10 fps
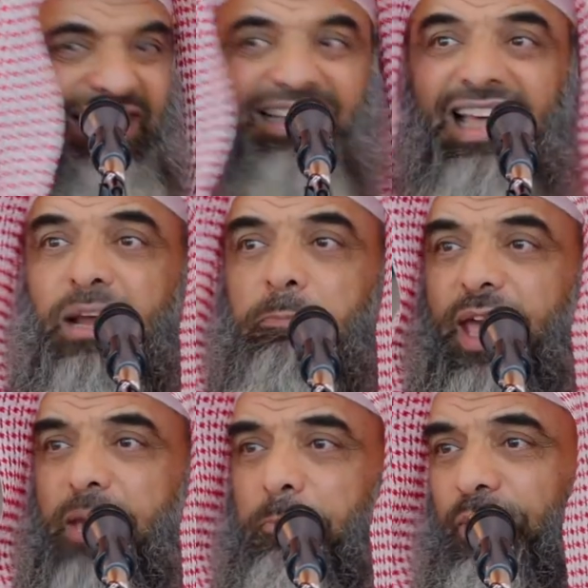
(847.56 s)
than a
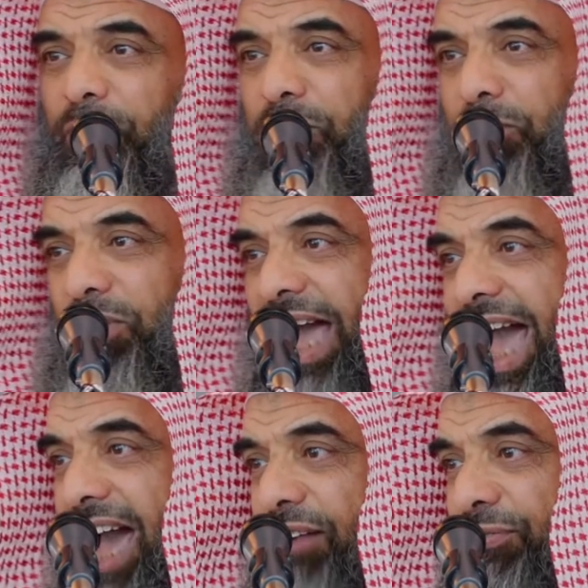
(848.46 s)
paper you will
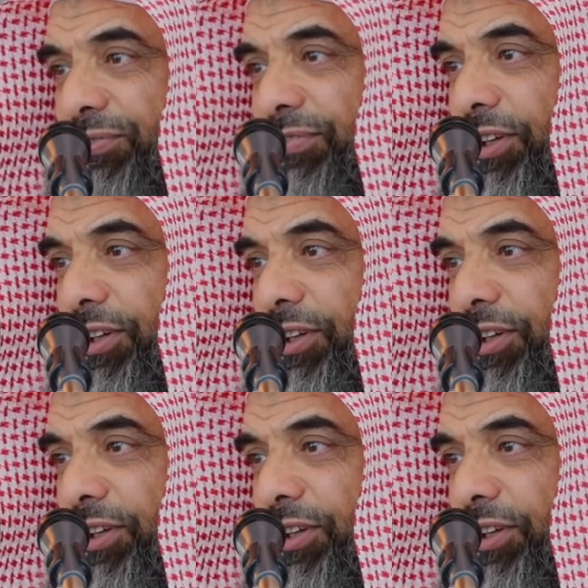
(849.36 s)
have